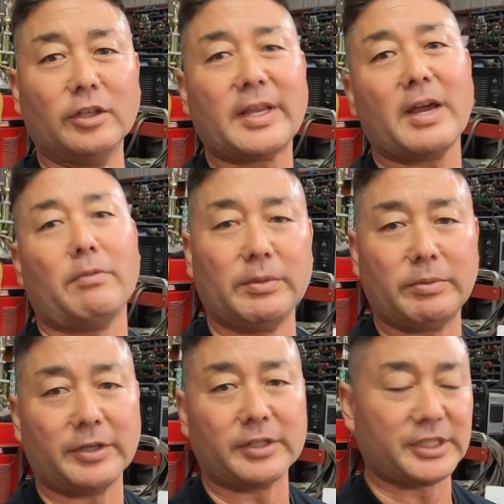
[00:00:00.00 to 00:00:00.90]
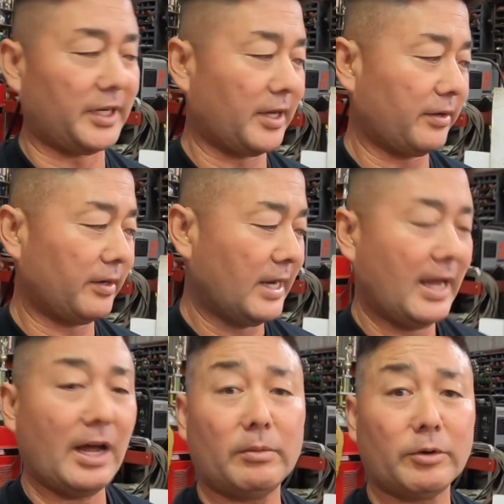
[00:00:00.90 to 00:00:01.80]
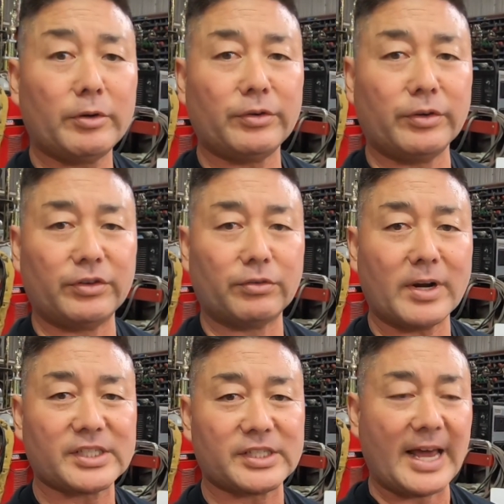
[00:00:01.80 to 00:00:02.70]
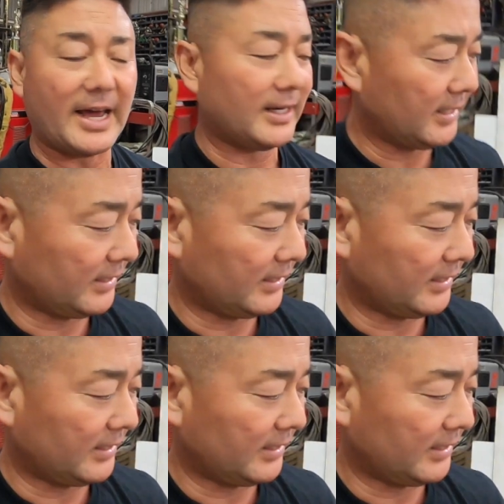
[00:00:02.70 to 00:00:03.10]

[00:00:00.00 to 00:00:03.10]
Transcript: look at when you put yours together. How I'm going to address that